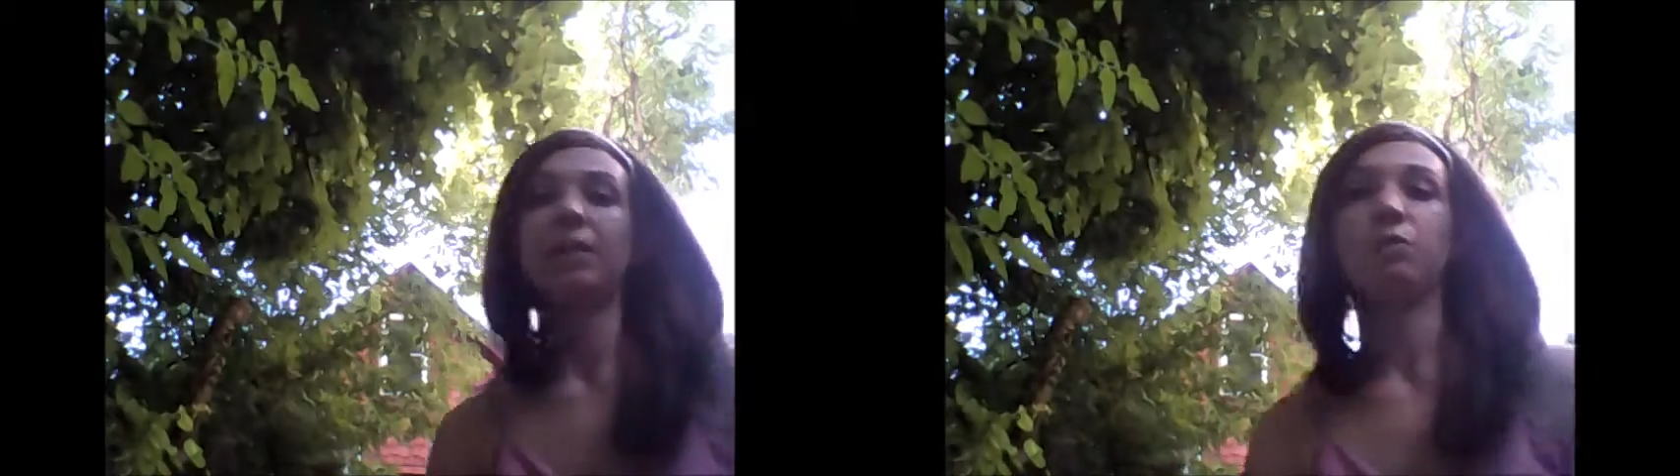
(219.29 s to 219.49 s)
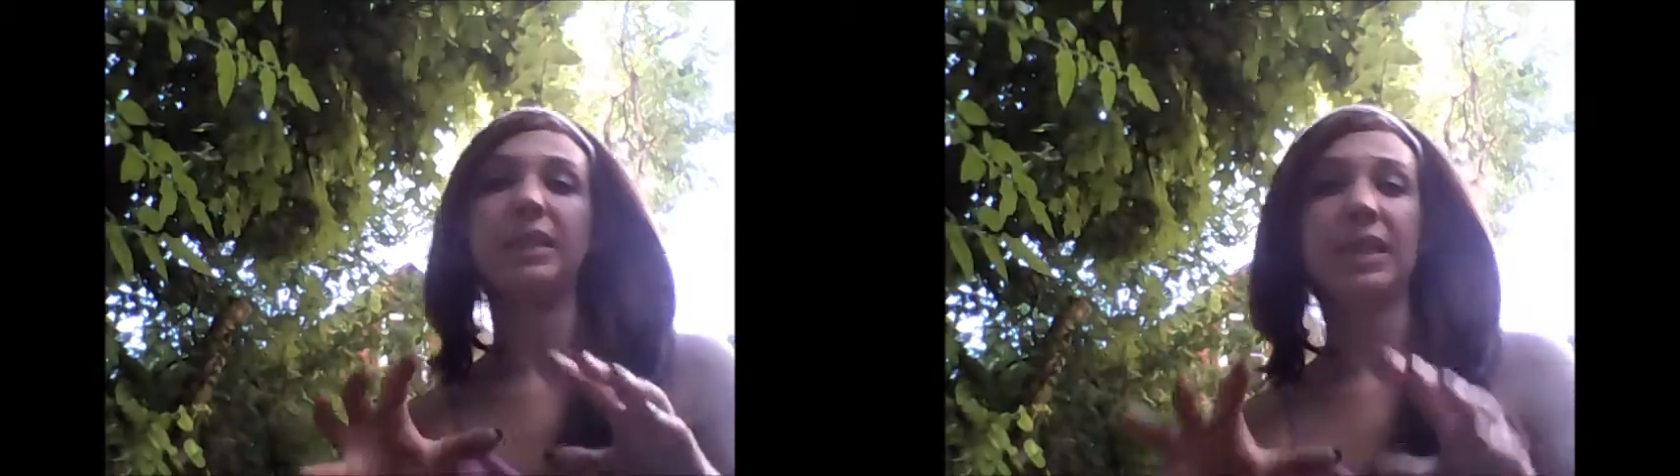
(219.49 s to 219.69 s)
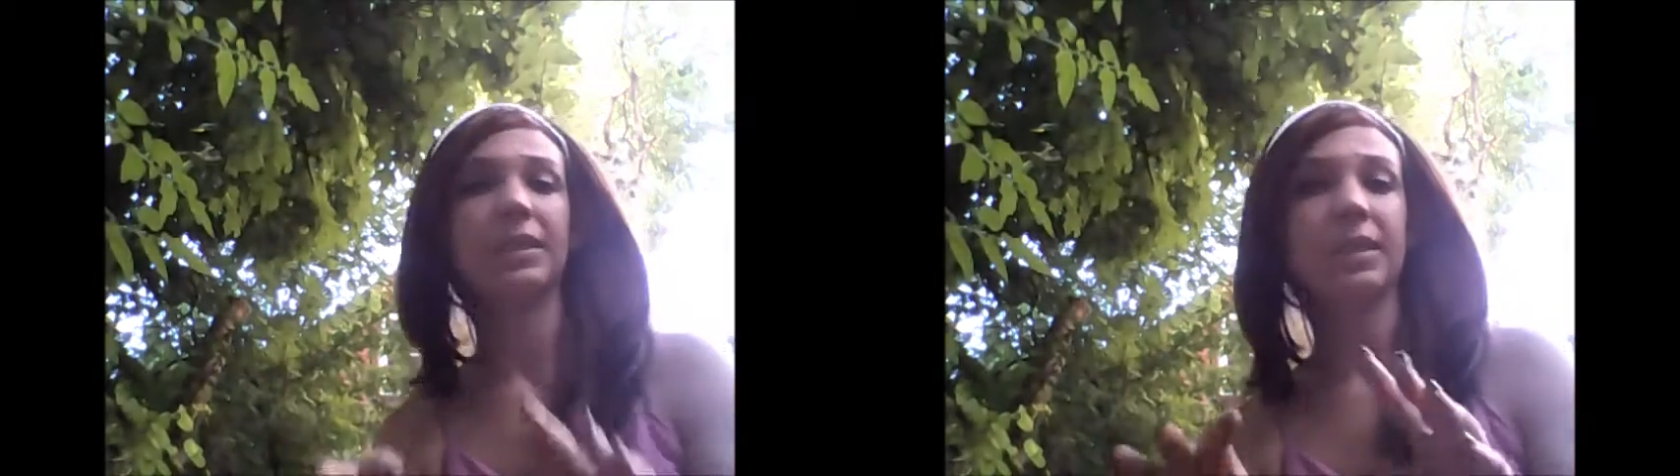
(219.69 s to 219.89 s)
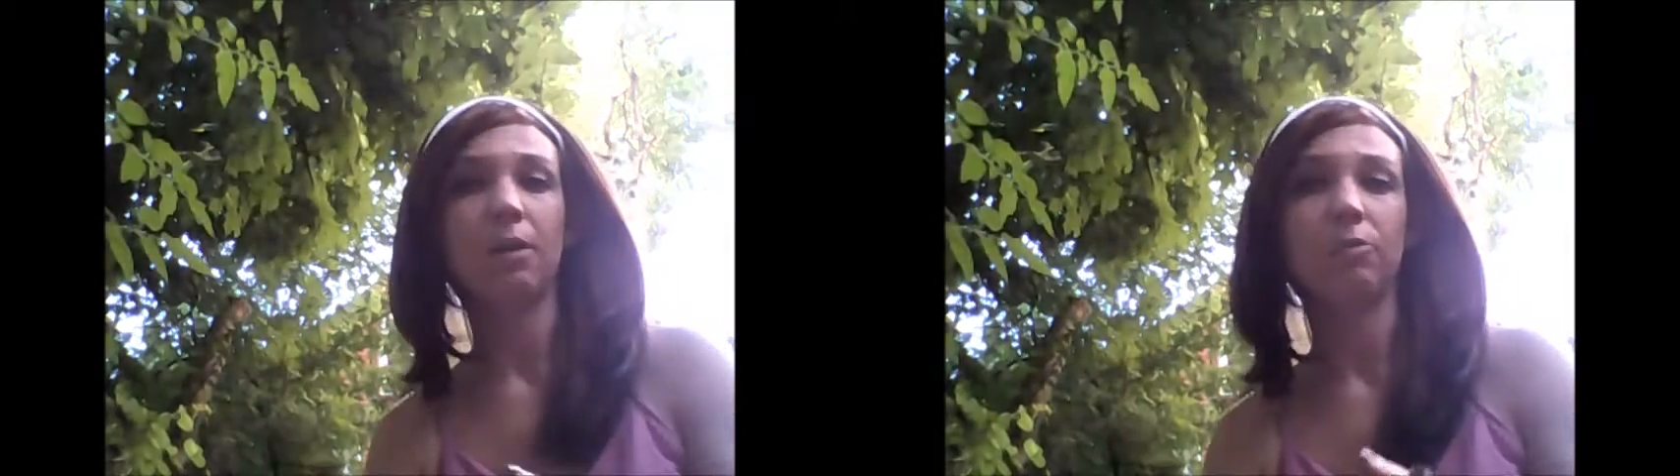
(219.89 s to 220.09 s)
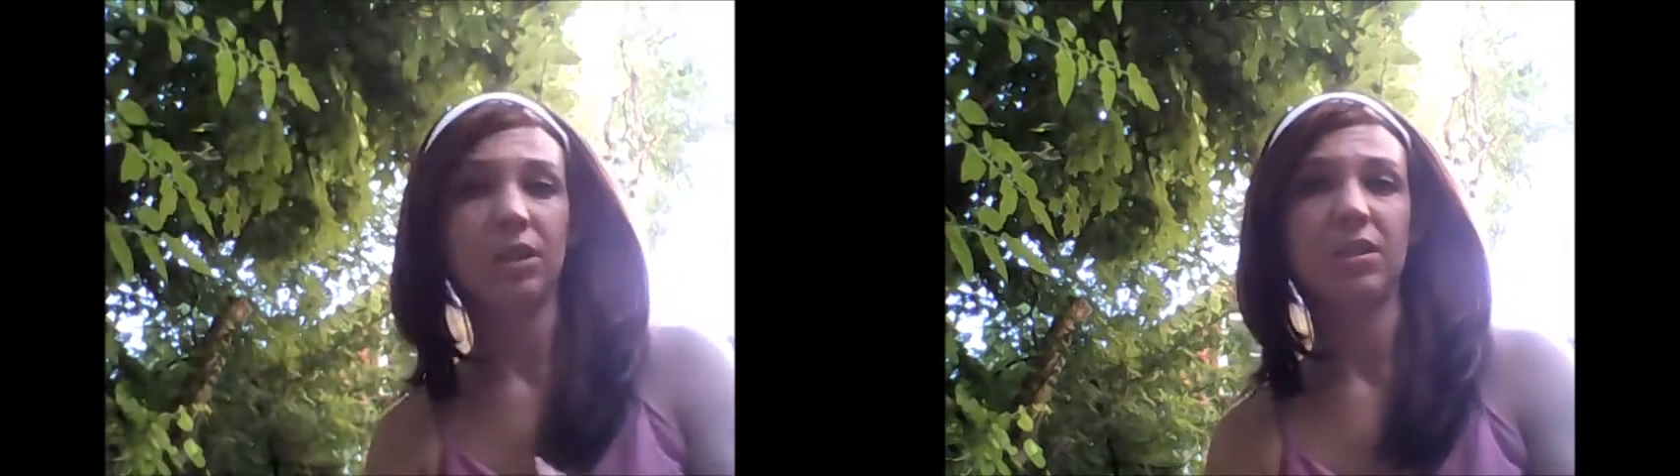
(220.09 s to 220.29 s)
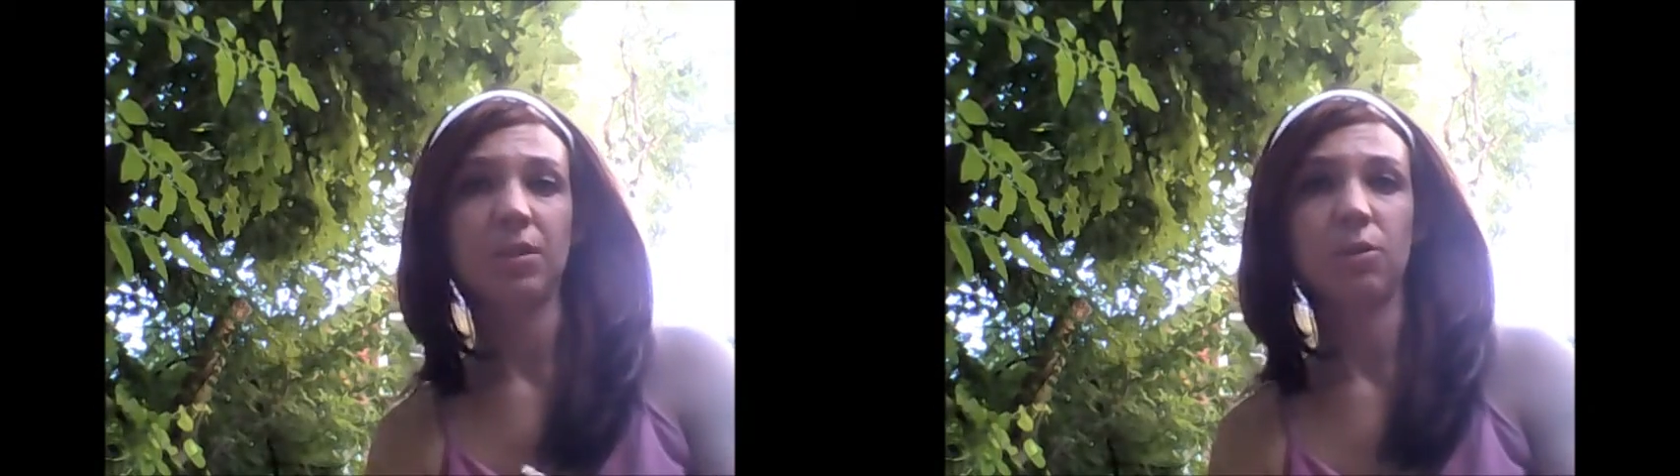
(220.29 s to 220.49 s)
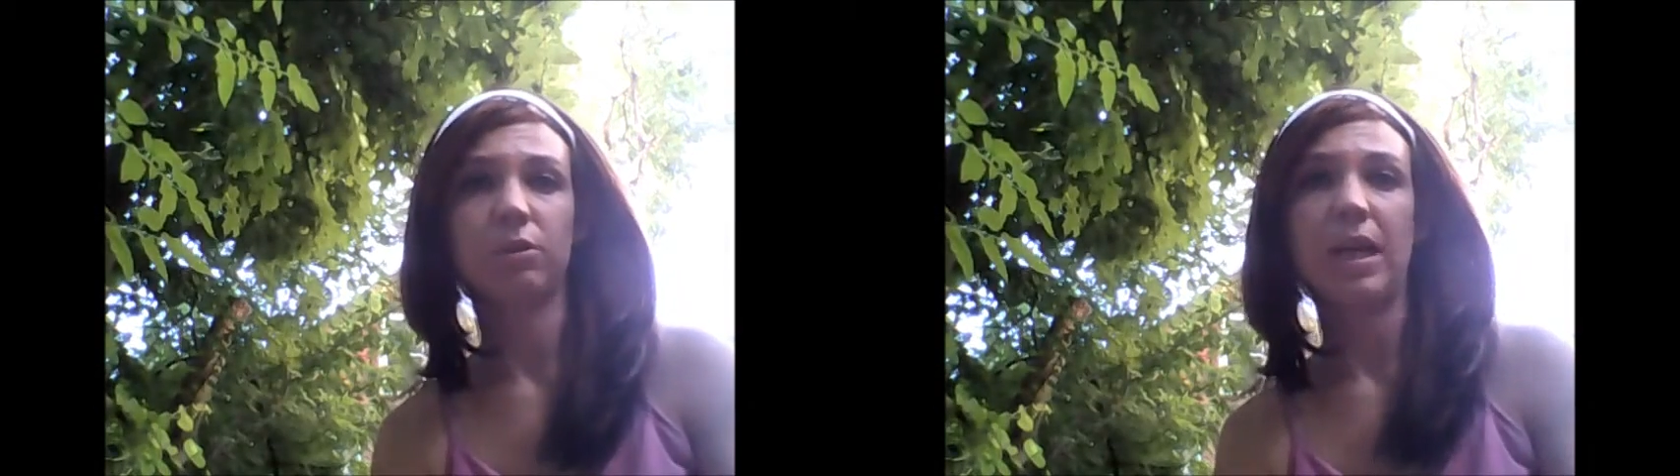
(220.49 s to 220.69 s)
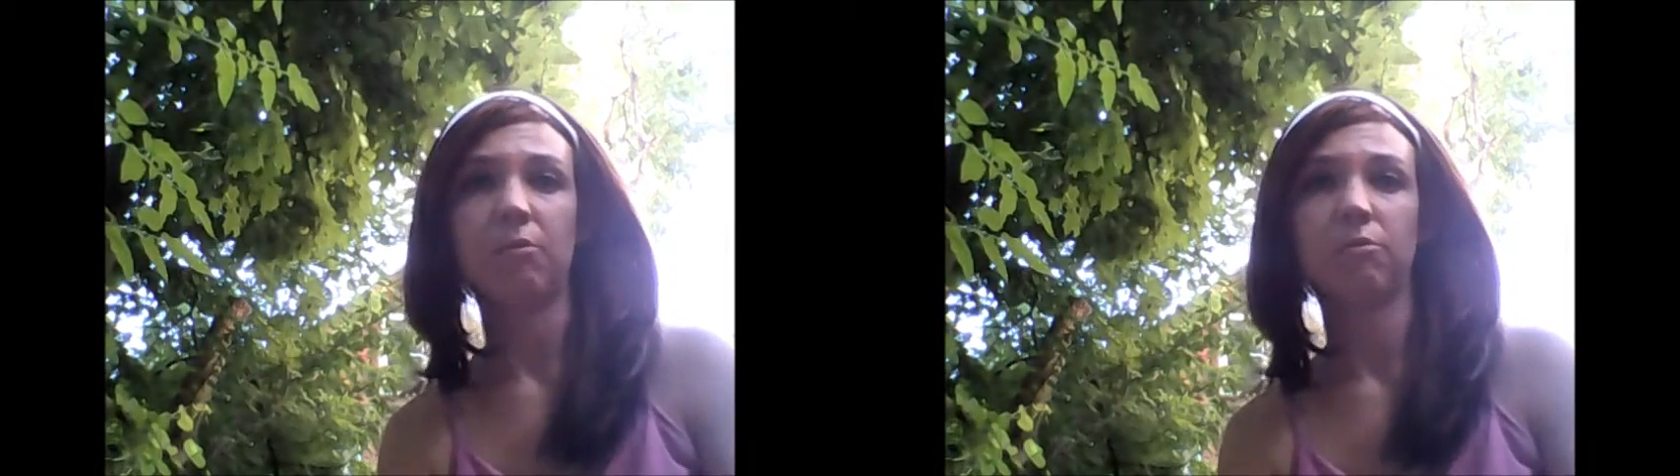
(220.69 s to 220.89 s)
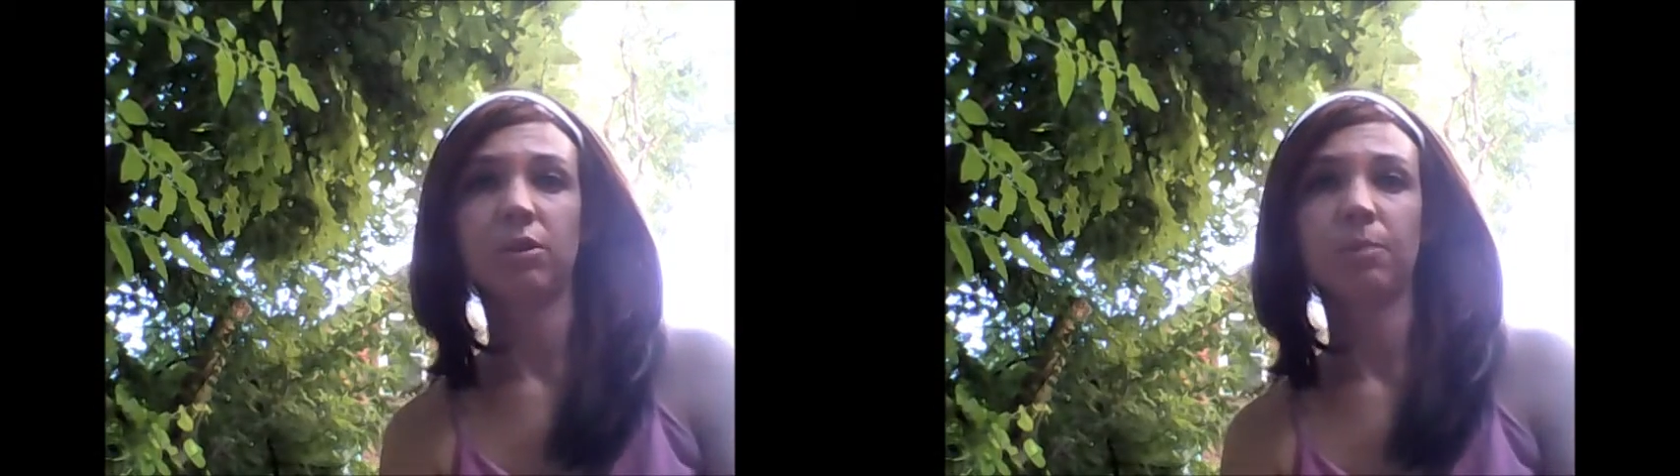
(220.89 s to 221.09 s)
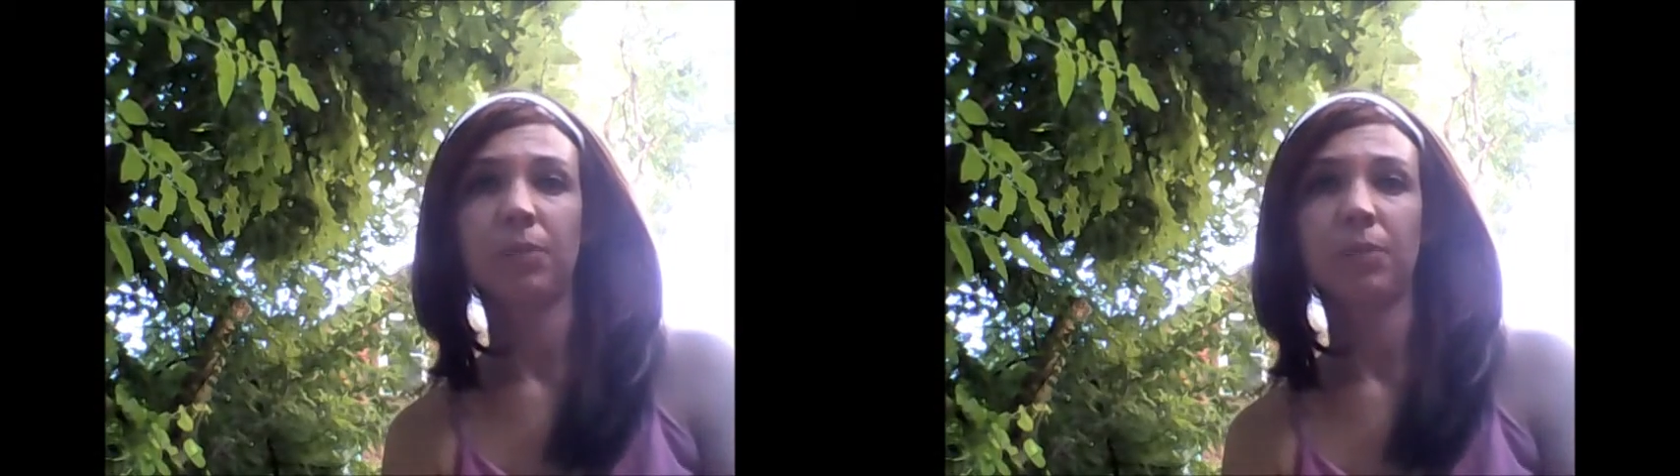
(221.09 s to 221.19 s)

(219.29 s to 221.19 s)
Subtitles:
and you dig it down into the ground.